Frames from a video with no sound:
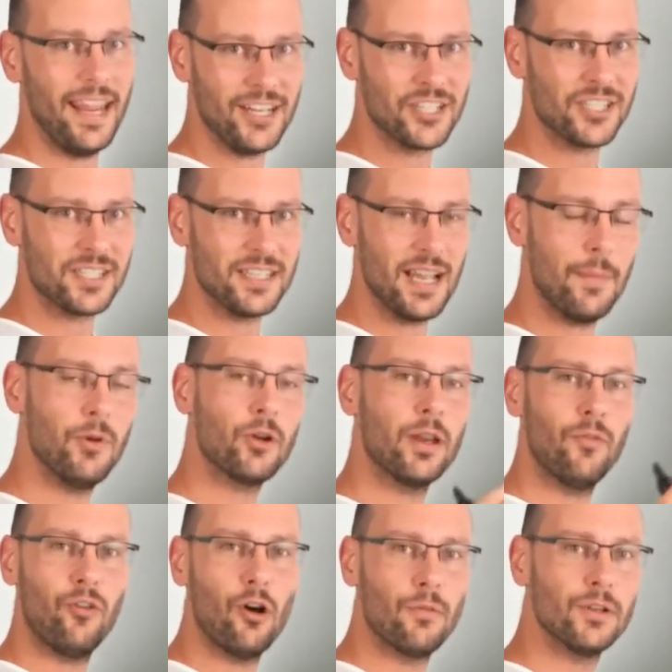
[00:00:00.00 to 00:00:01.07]
agency. I'm
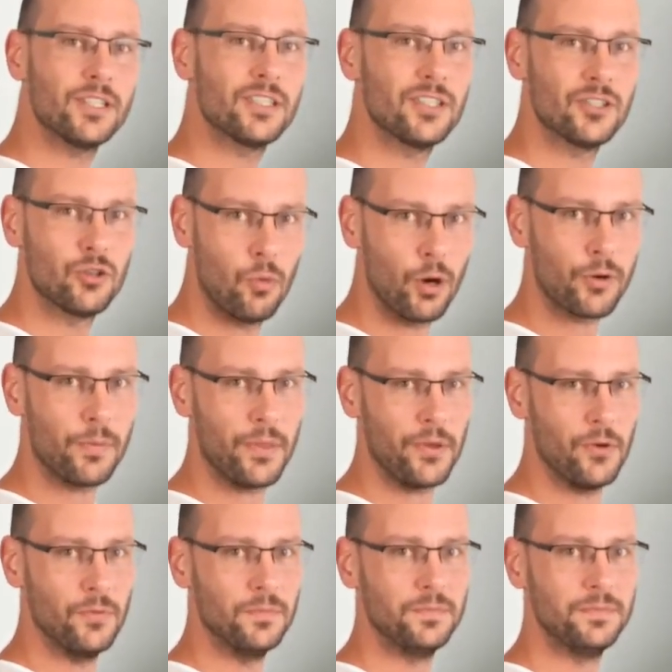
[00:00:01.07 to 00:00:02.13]
looking forward to work with
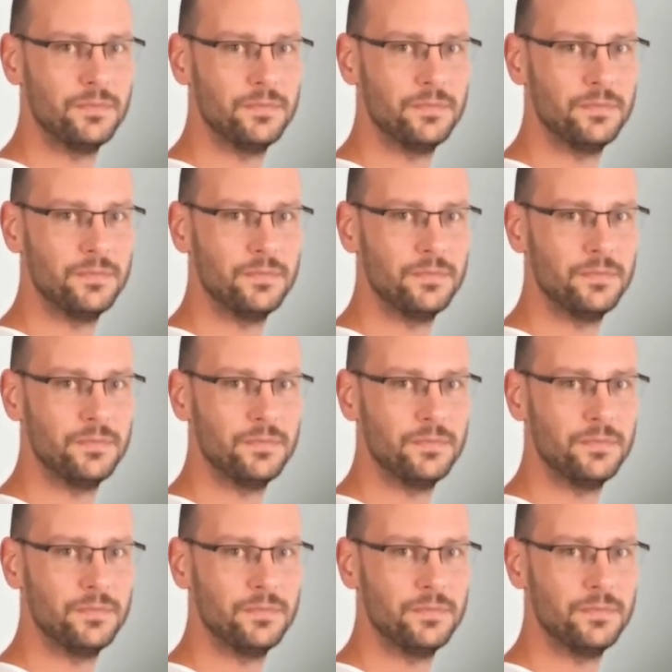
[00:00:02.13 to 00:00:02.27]
you.